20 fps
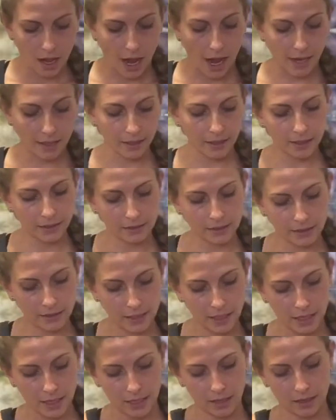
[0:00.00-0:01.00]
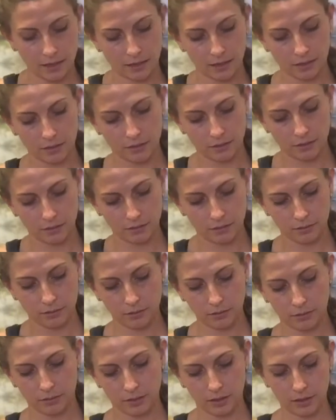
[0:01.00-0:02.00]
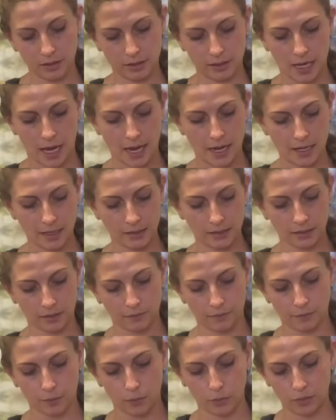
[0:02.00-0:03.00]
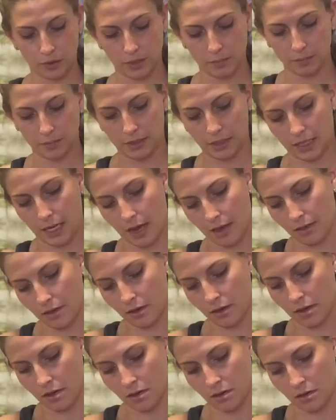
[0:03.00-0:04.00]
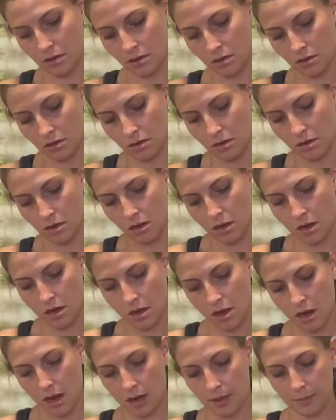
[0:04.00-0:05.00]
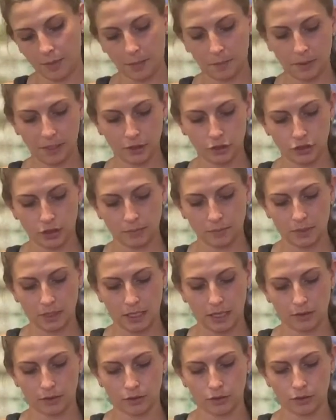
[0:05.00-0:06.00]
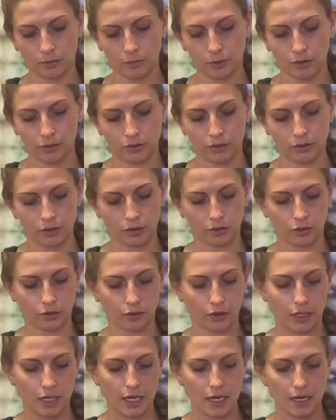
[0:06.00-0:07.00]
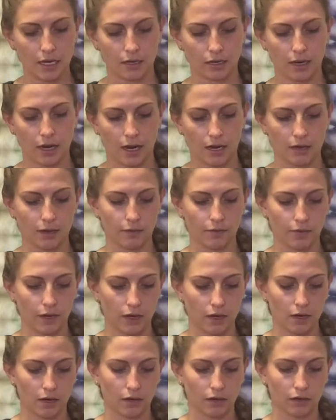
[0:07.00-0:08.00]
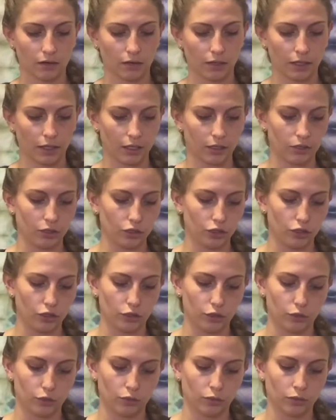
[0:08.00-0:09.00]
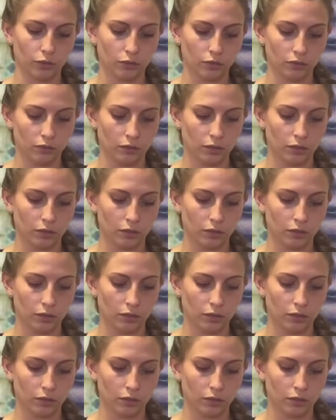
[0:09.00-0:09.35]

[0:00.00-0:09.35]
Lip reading: I like to take the sides and fold them together. Like pinch them together almost to create kind of a like a U